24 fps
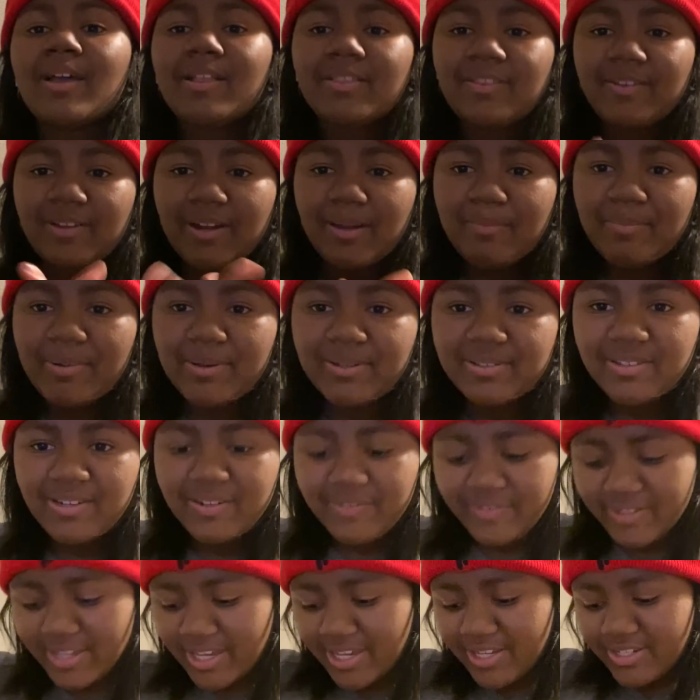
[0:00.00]
Turn on post
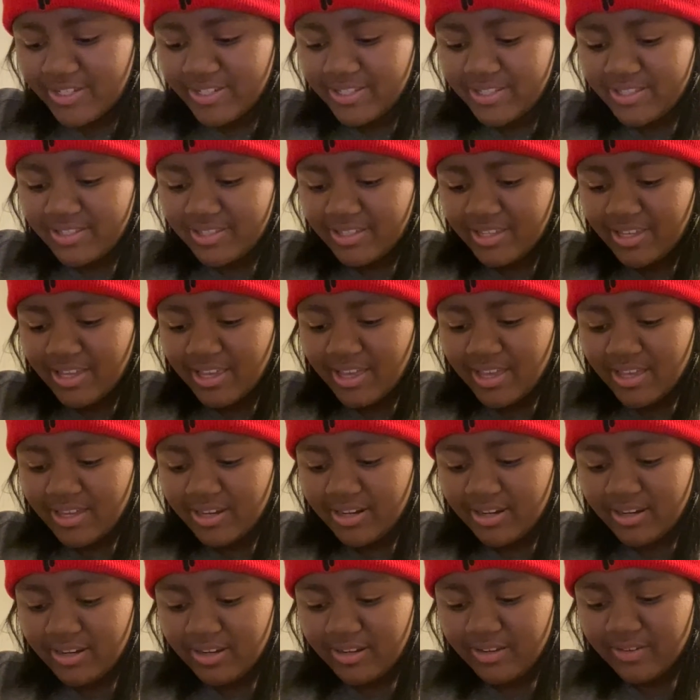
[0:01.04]
notifications
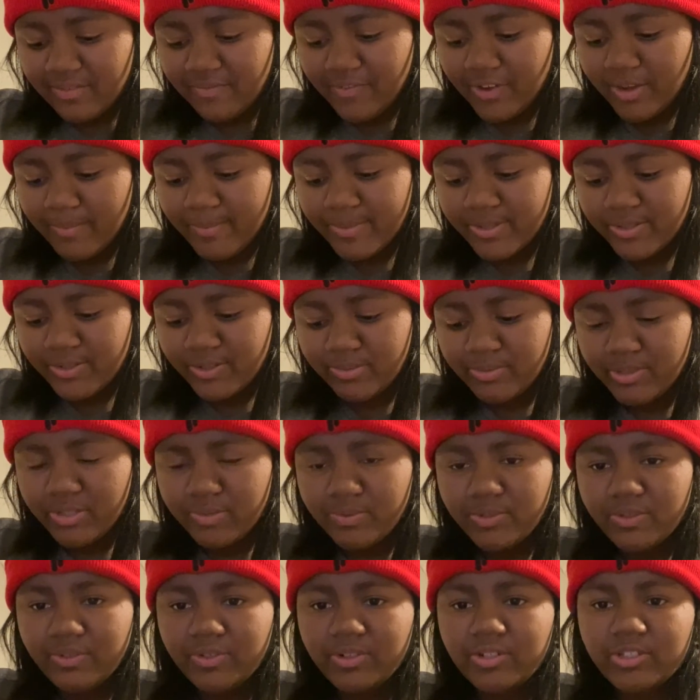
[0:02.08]
and follow my social media in
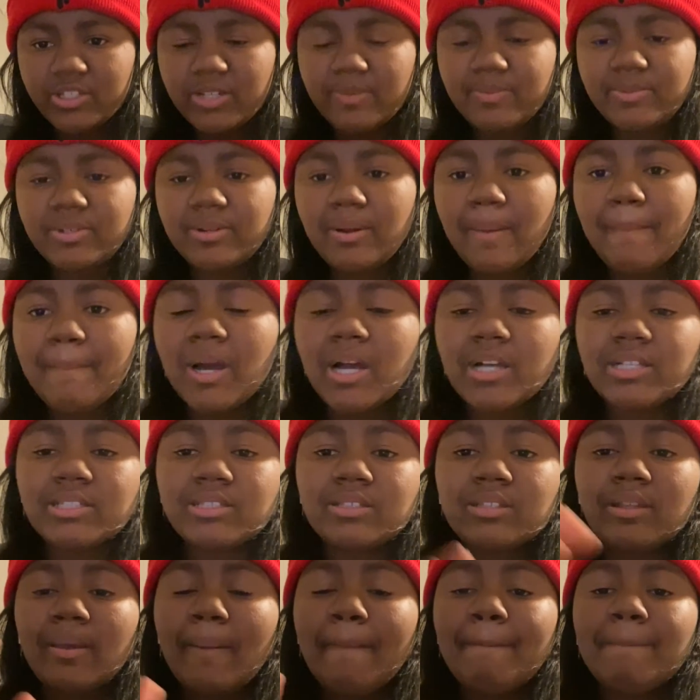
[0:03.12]
the description
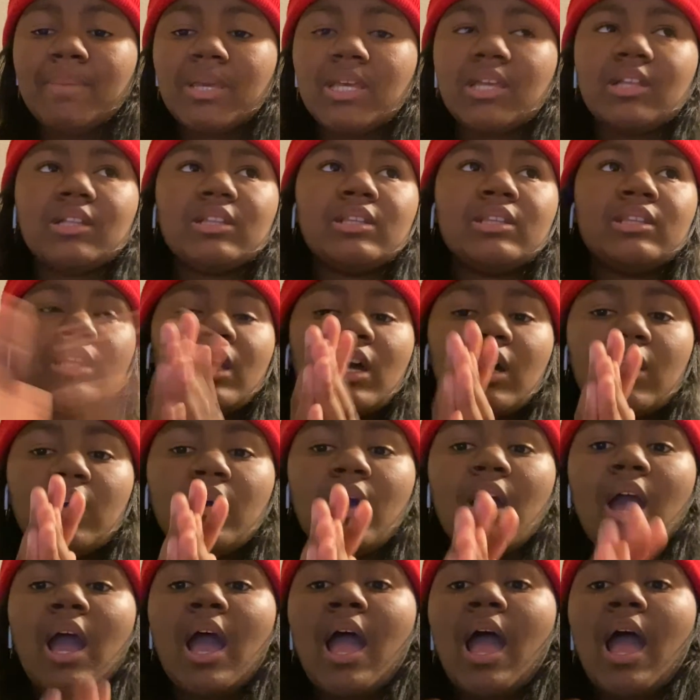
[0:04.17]
box below.